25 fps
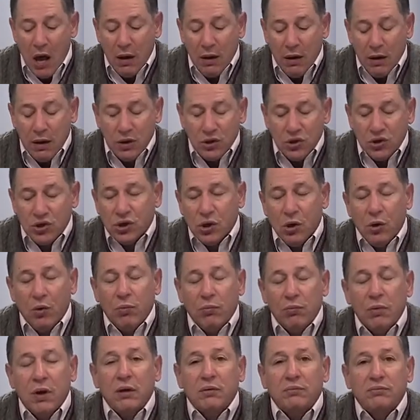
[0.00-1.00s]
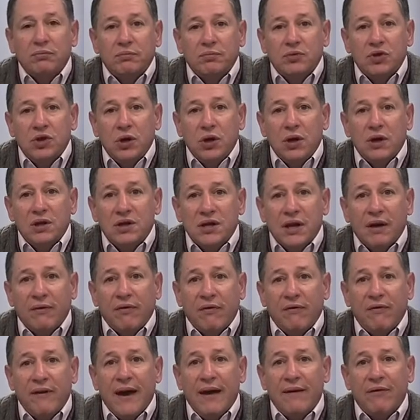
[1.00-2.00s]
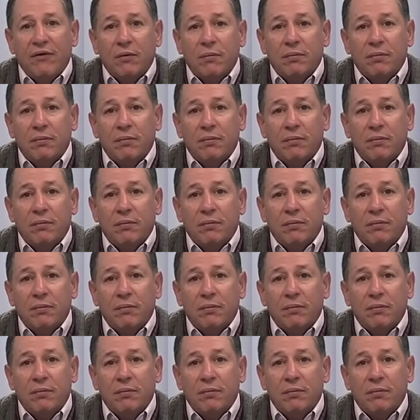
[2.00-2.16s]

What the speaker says: So do yourself a favor,